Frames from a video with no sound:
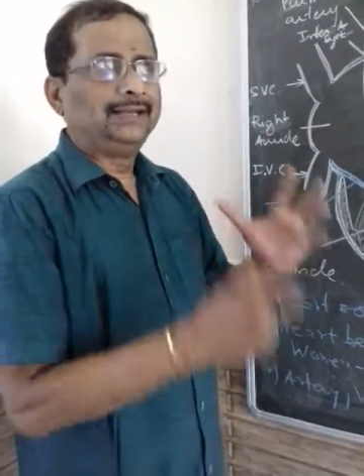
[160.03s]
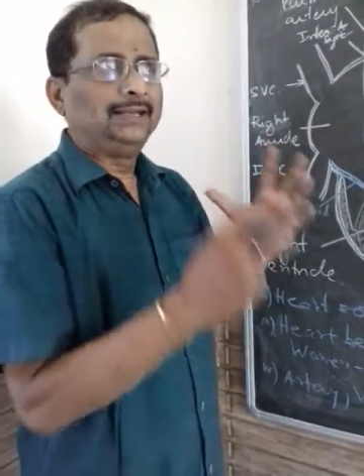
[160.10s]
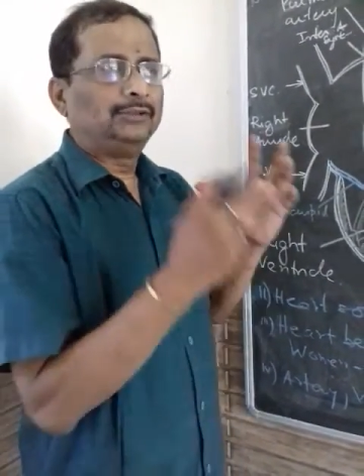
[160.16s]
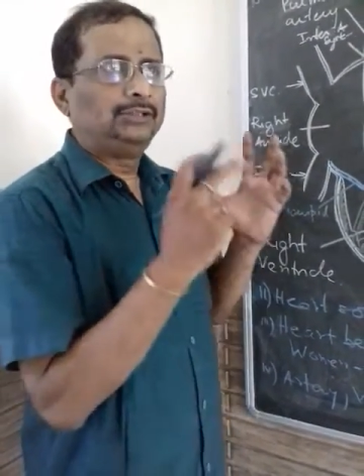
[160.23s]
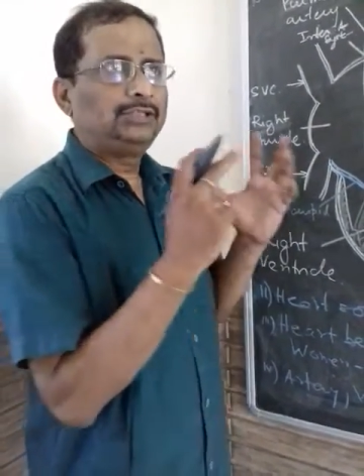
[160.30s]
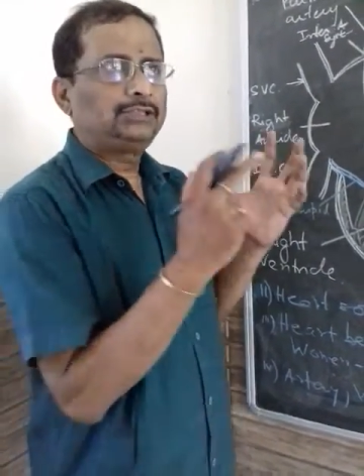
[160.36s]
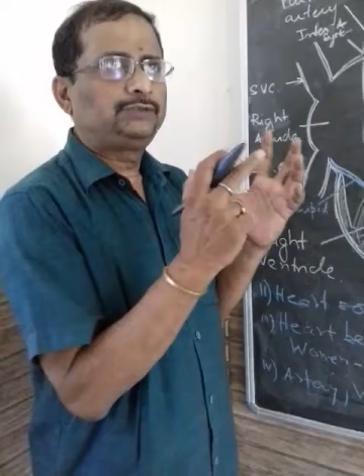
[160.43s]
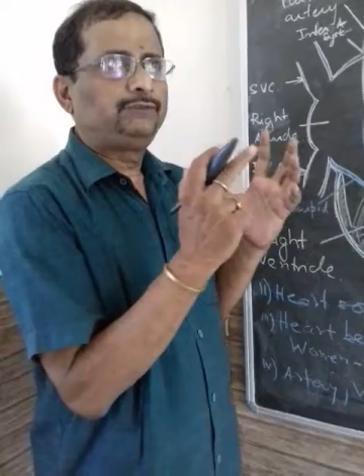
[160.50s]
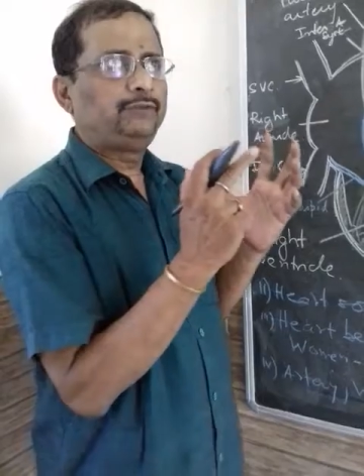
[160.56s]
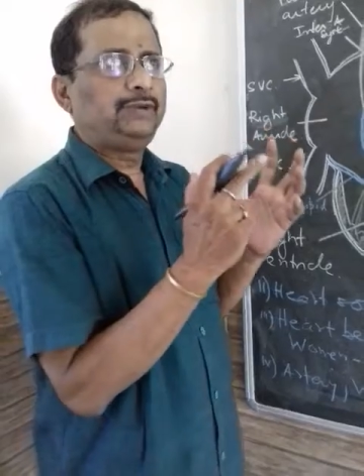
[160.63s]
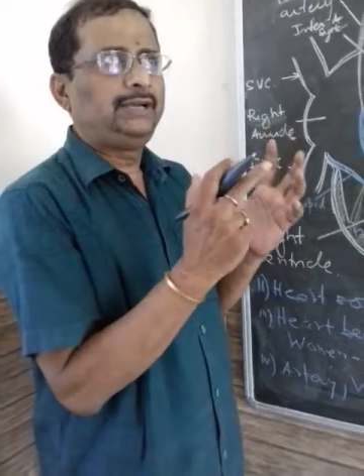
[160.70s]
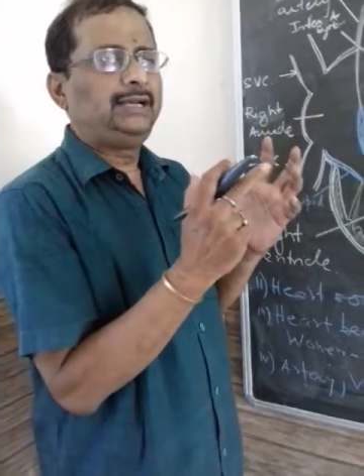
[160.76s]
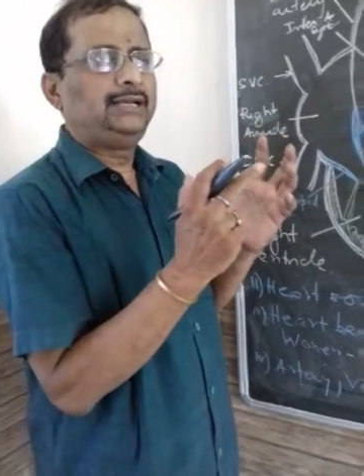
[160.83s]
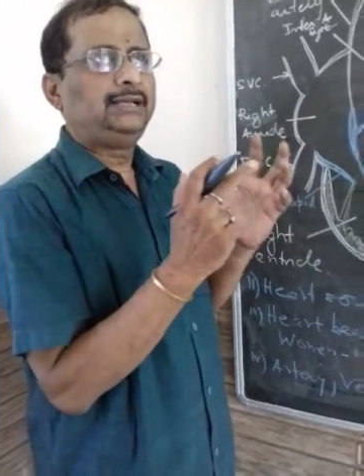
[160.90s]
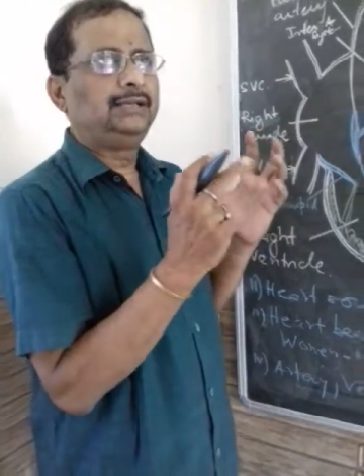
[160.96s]
Now this
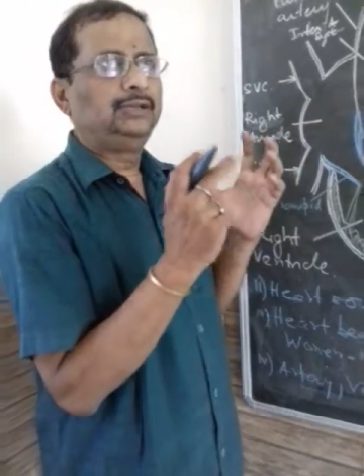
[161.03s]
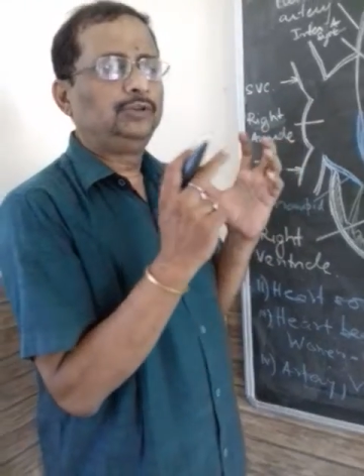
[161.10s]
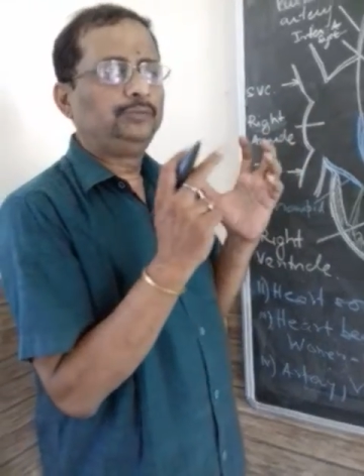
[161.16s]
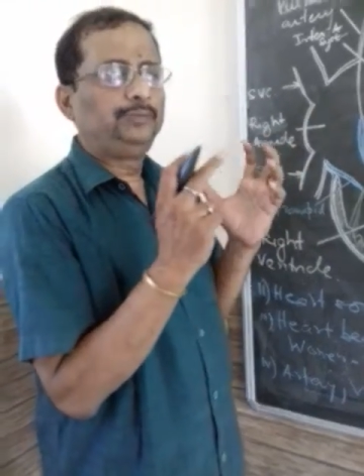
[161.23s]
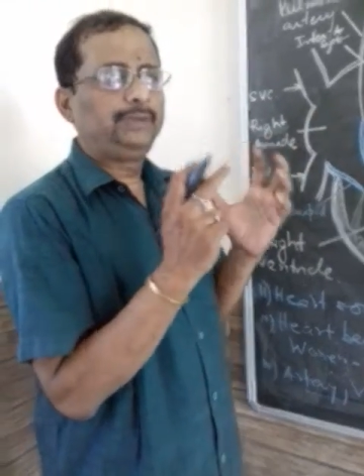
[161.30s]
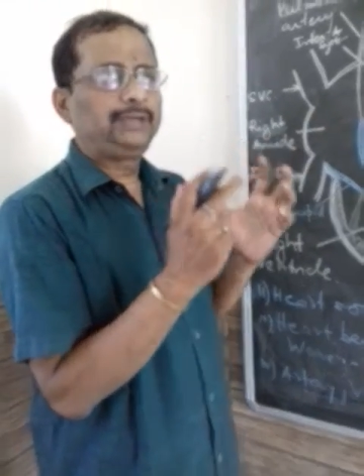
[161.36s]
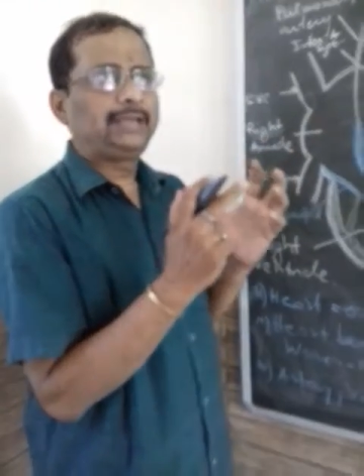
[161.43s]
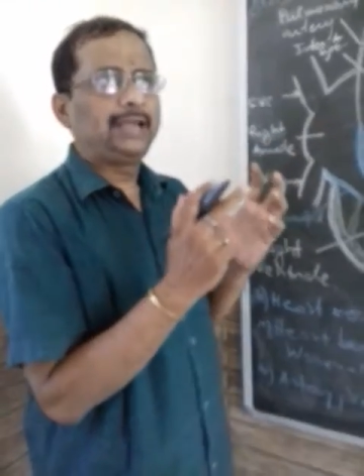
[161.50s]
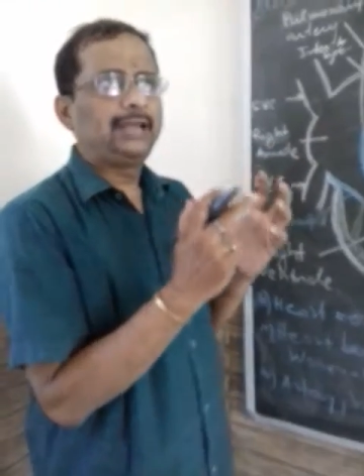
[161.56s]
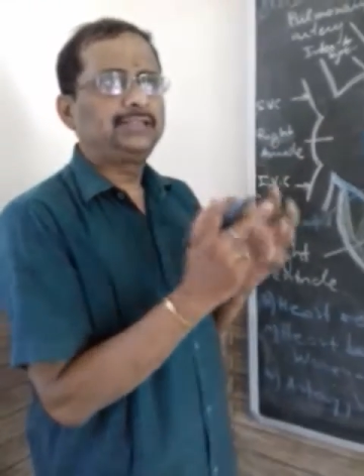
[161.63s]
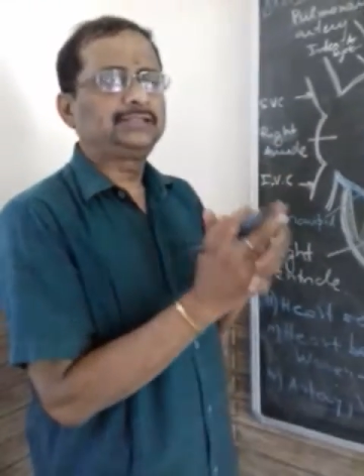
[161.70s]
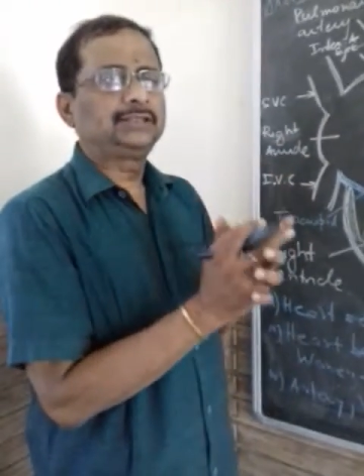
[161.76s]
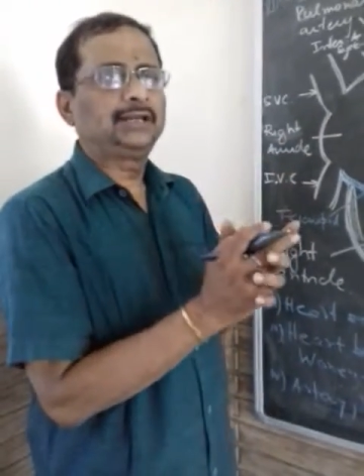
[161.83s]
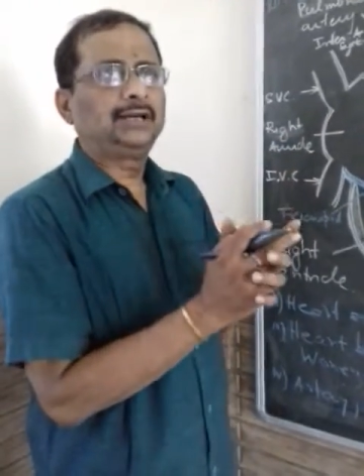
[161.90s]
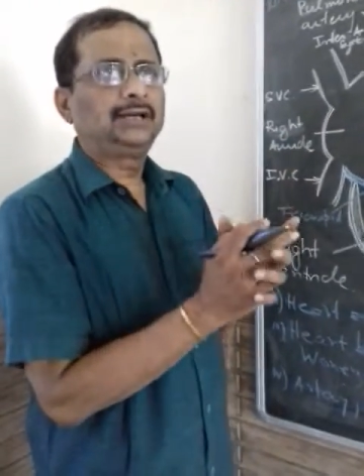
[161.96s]
fluid
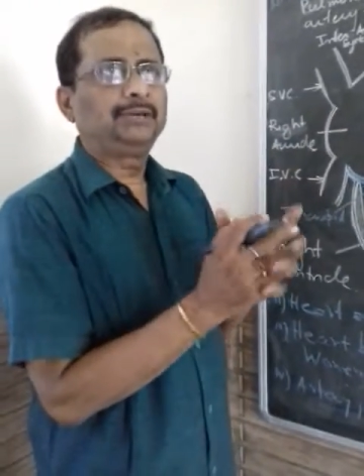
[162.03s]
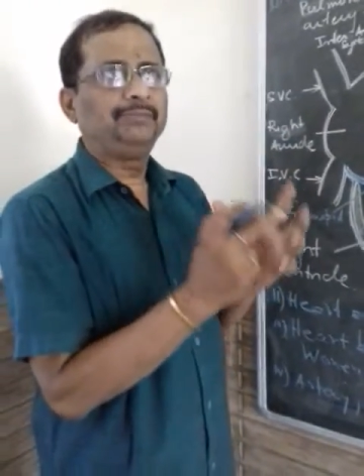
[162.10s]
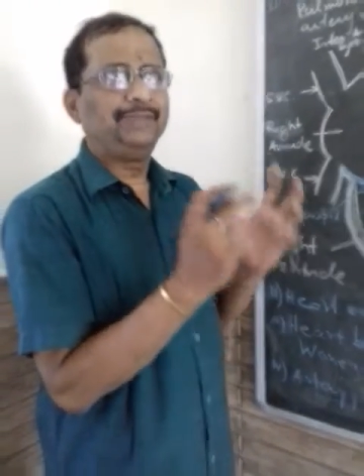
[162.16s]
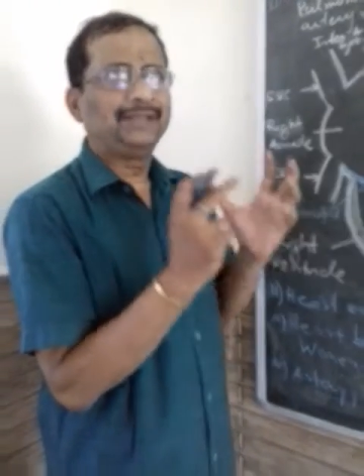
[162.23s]
lubricates the heart,